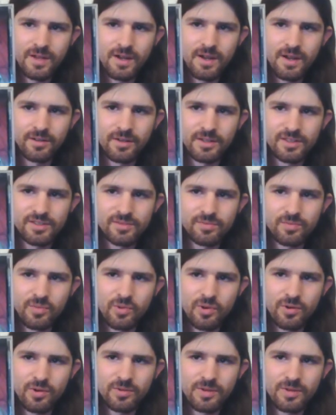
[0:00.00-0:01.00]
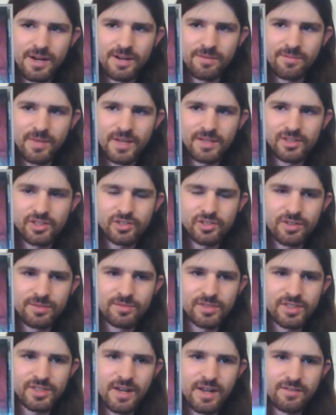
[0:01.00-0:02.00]
It's more kind of mainstream
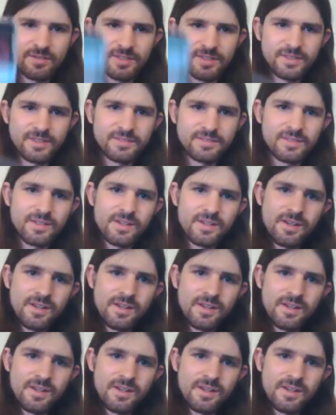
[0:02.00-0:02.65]
sounding,